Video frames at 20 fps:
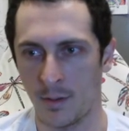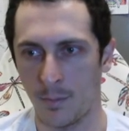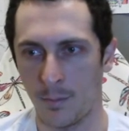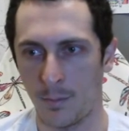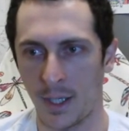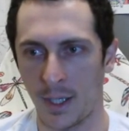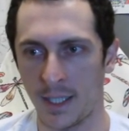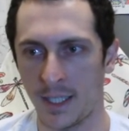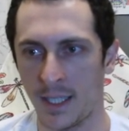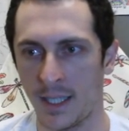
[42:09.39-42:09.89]

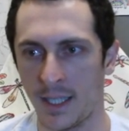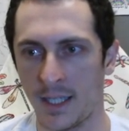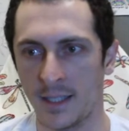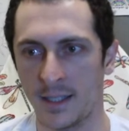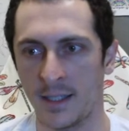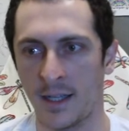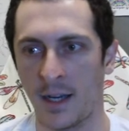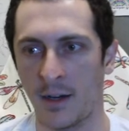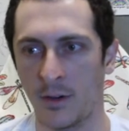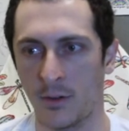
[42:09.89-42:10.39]
but it is
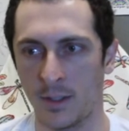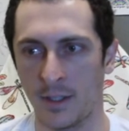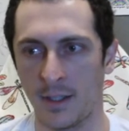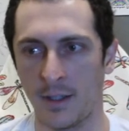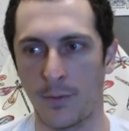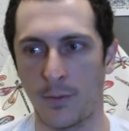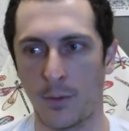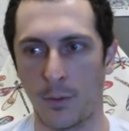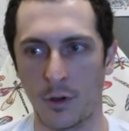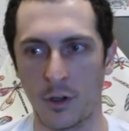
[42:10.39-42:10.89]
inherently
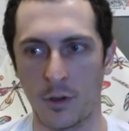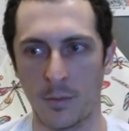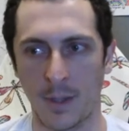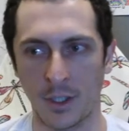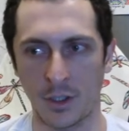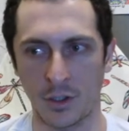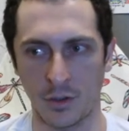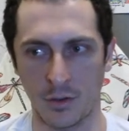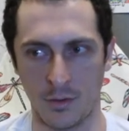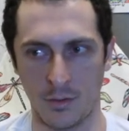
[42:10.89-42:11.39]

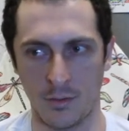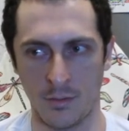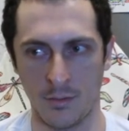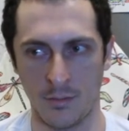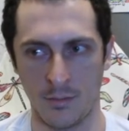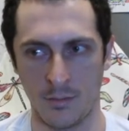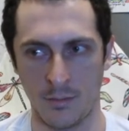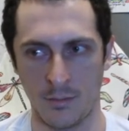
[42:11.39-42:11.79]
4-dimensional